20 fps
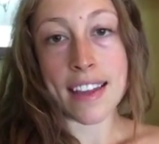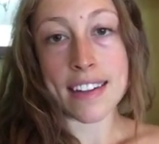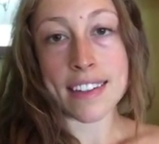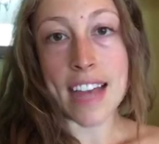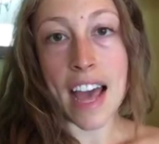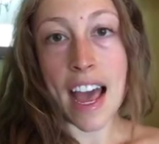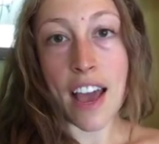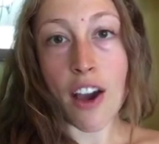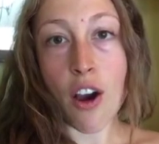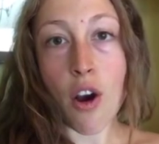
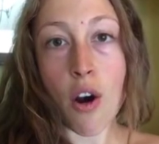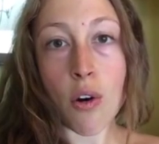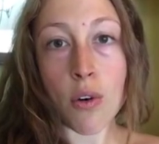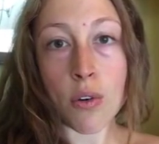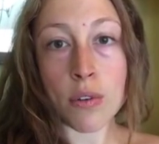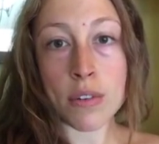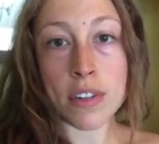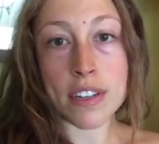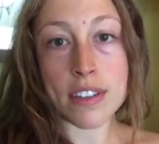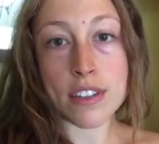and
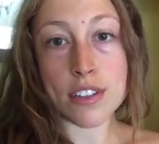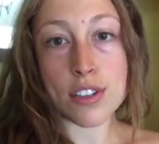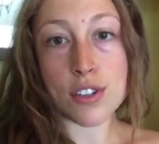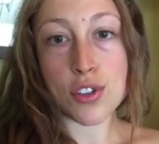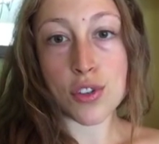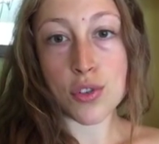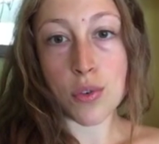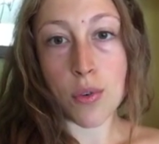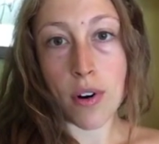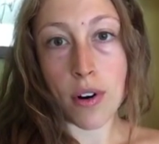I
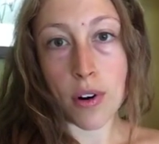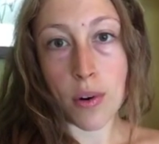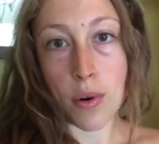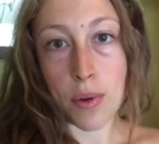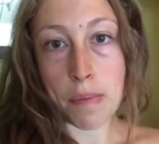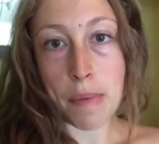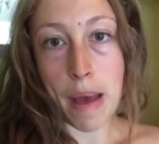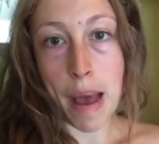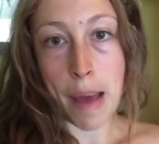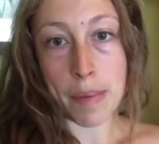own the
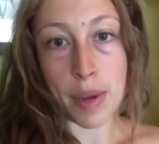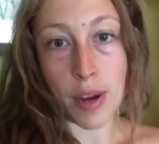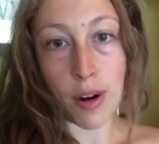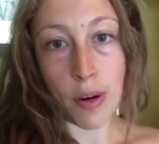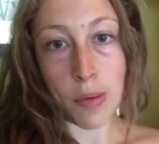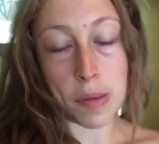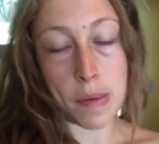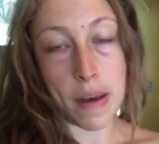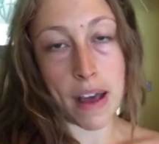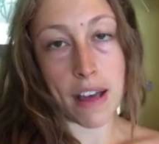store, Golden
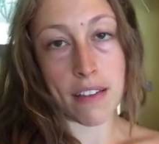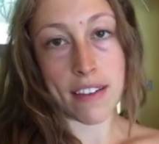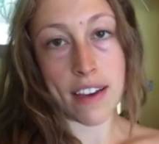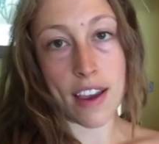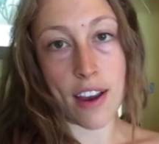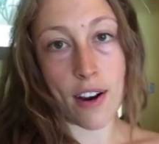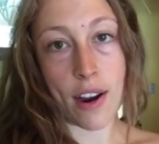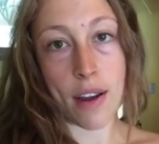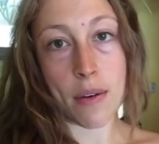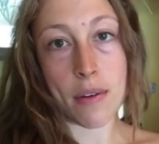Poppy Herbal
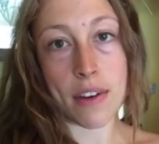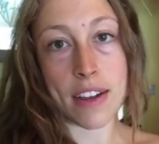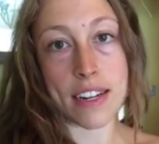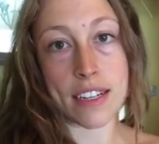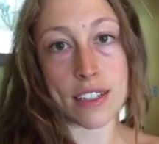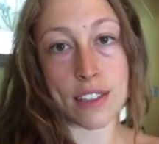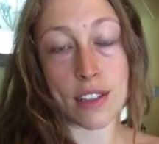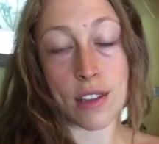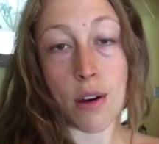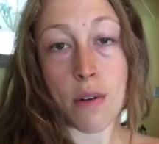
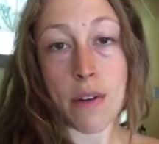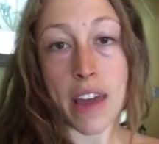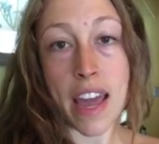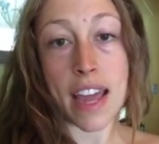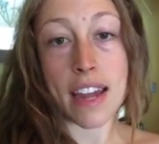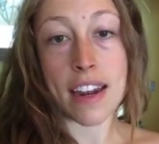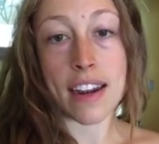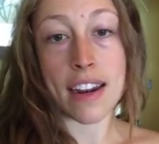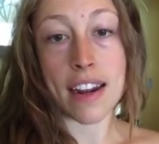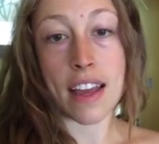Apothecary. It is
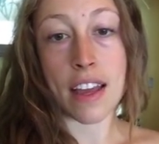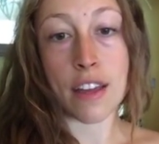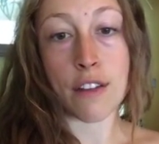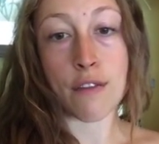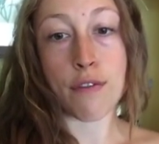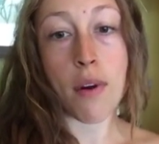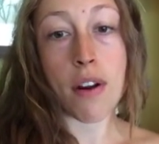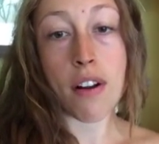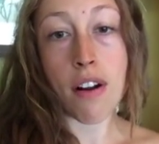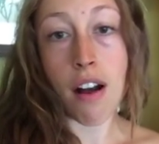
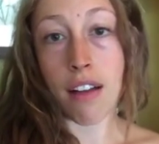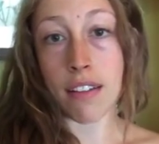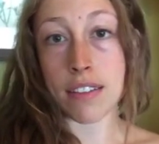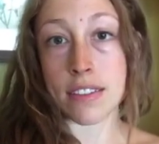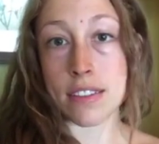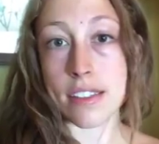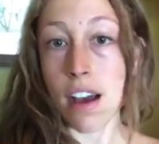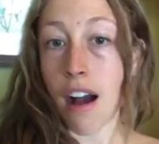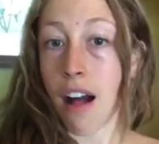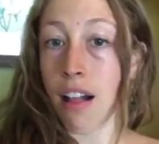located in
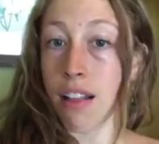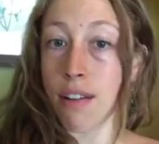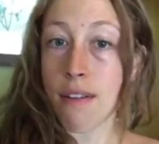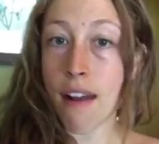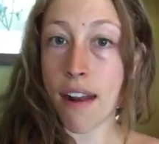Fort Collins,